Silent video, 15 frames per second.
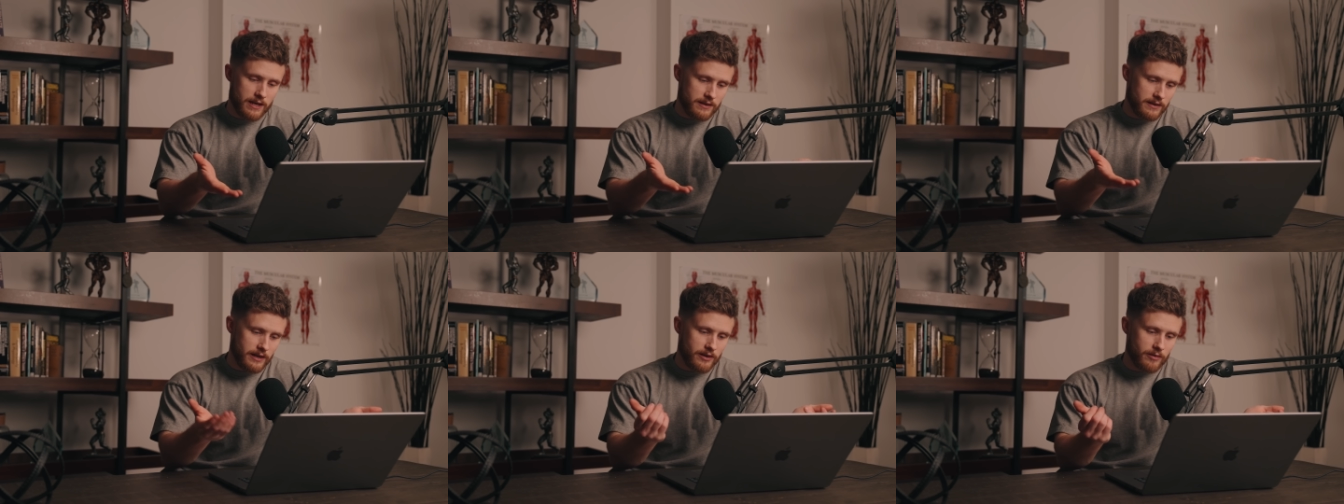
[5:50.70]
I
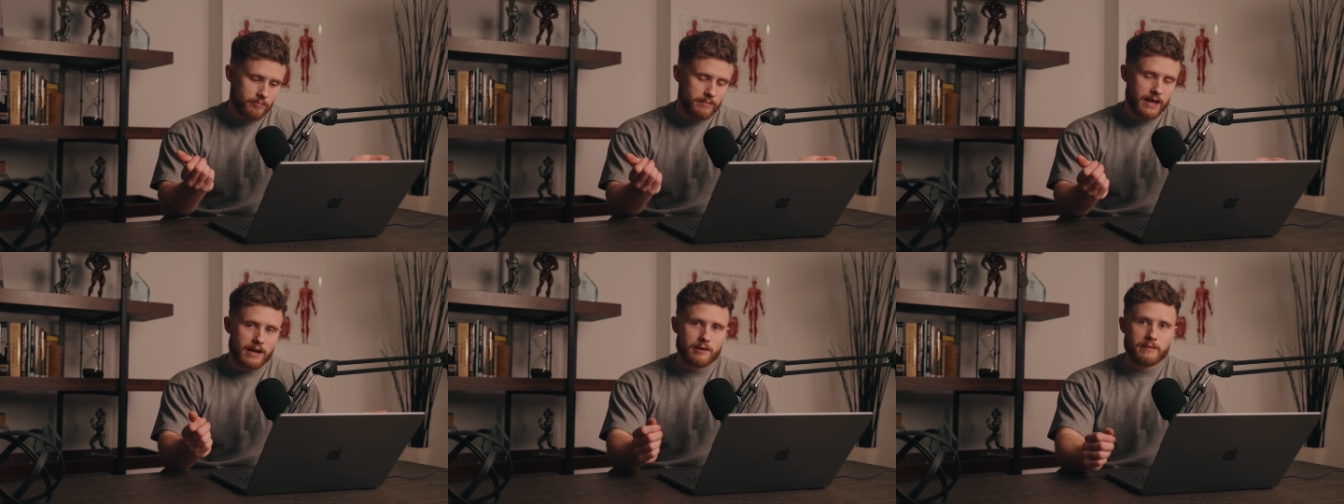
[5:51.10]
didn't hear
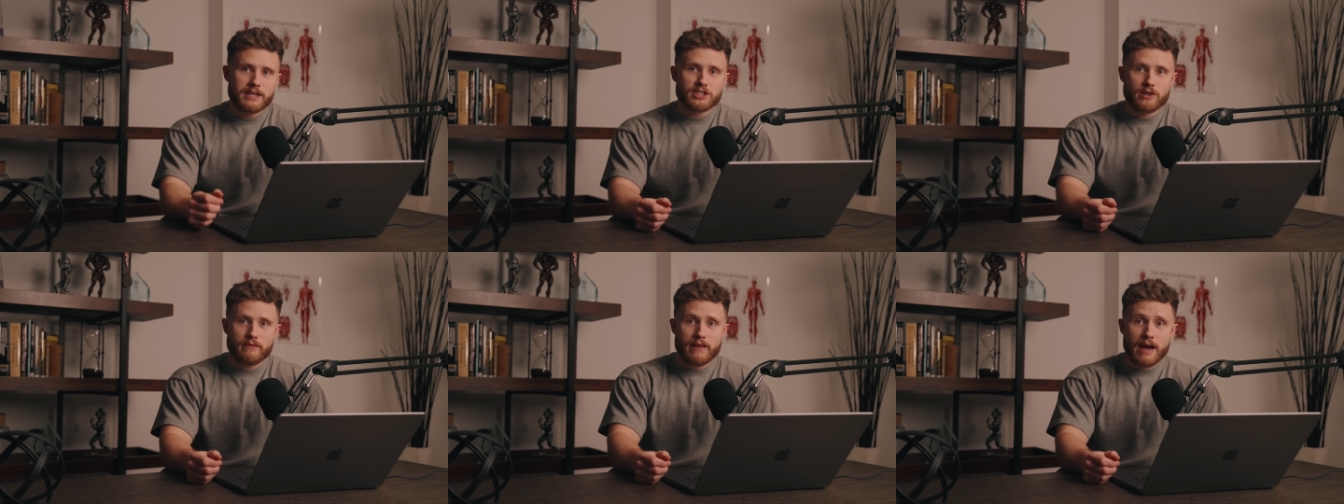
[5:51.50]
any
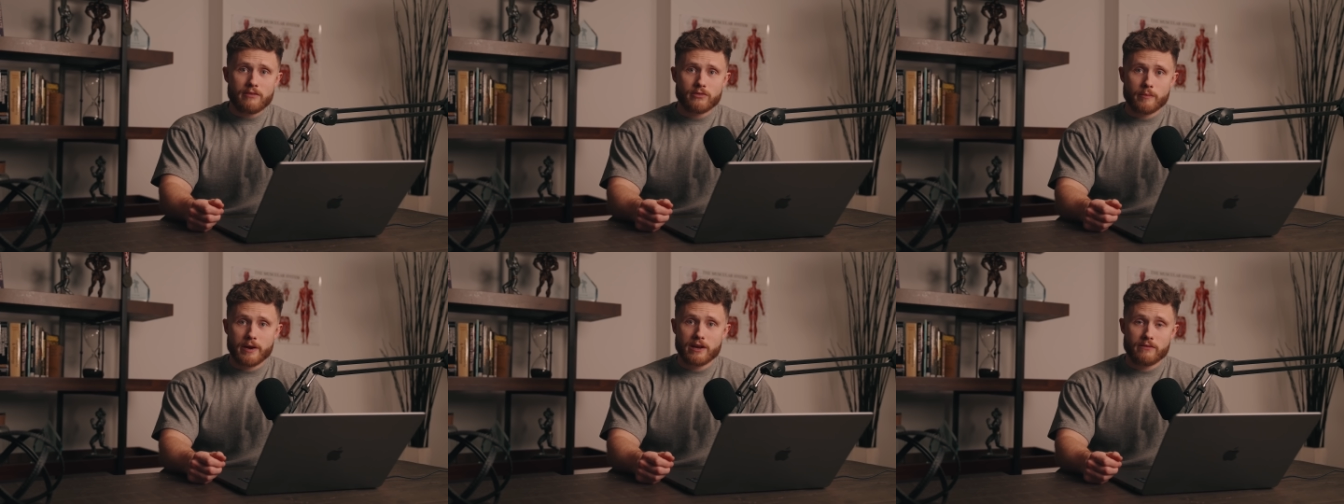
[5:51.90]
mention of
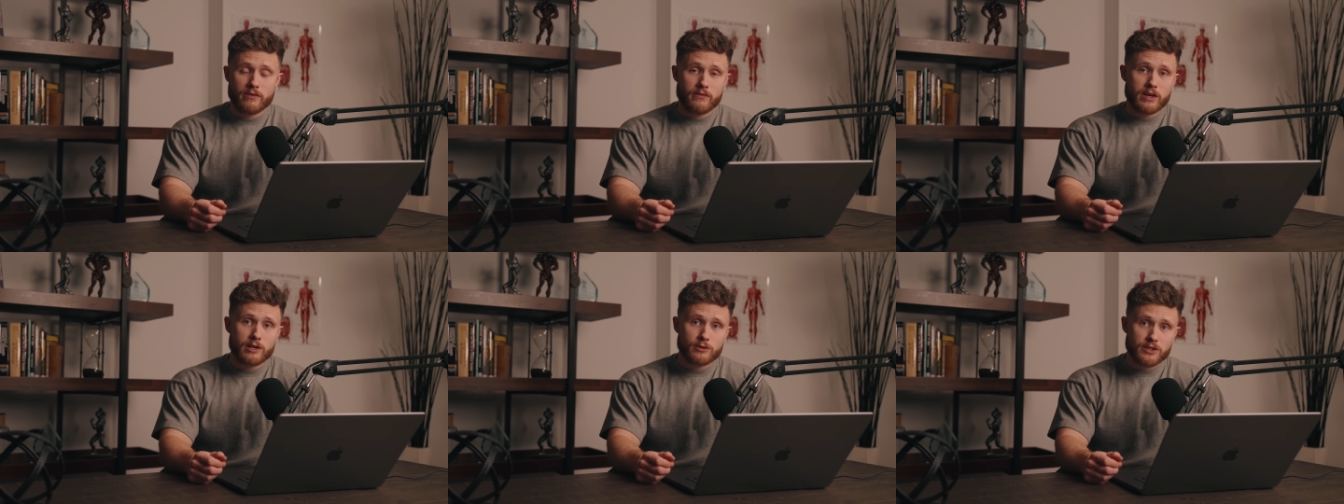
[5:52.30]
that from any of
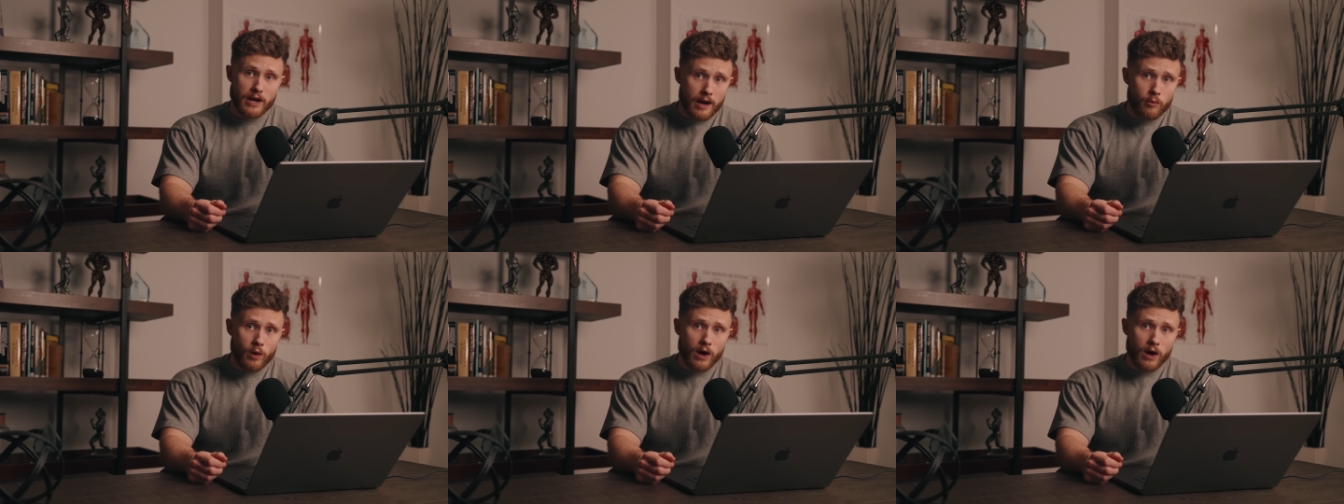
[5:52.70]
the videos that I